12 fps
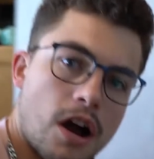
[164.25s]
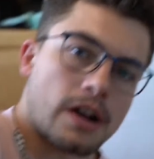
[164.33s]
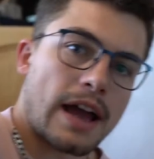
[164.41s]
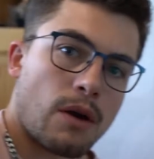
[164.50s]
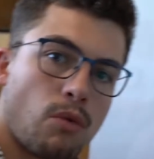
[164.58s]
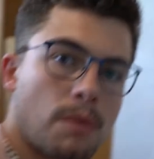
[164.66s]

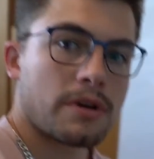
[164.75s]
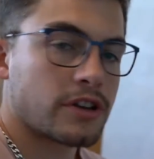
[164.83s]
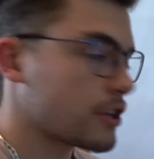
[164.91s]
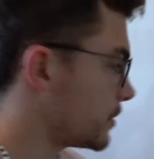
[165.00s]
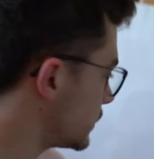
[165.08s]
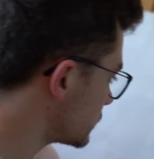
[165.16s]
Okay, what I'm going to
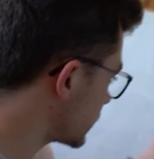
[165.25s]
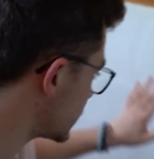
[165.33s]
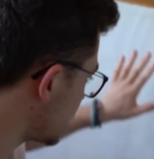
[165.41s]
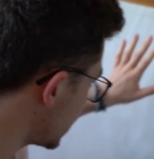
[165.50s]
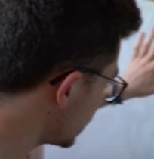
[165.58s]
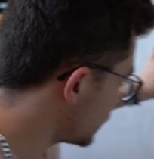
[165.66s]
do is I'm going
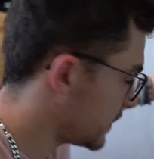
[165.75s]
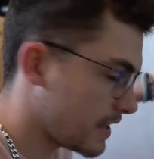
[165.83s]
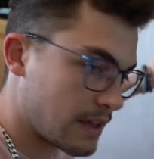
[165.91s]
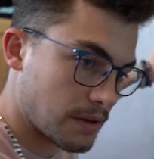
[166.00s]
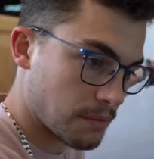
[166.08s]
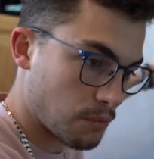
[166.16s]
to take
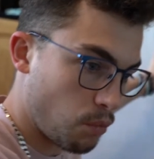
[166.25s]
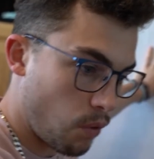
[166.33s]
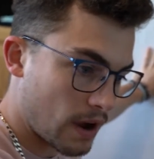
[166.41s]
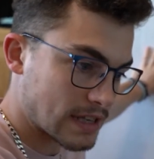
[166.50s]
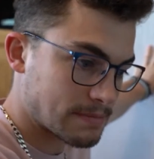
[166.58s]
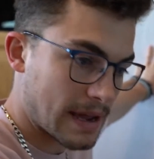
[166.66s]
the
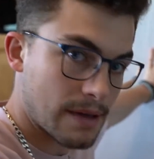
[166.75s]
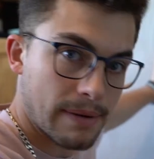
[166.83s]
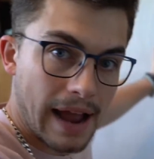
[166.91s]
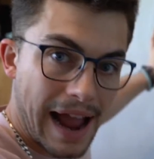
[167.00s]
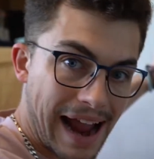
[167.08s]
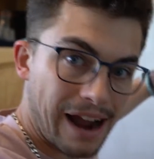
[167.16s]
white
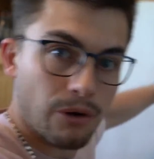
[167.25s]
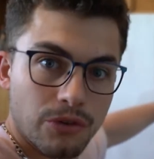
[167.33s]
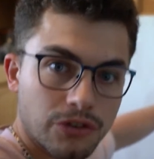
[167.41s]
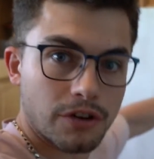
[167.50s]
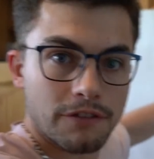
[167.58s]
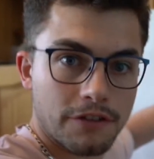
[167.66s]
paper
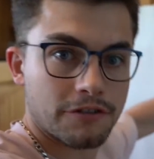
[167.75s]
out of the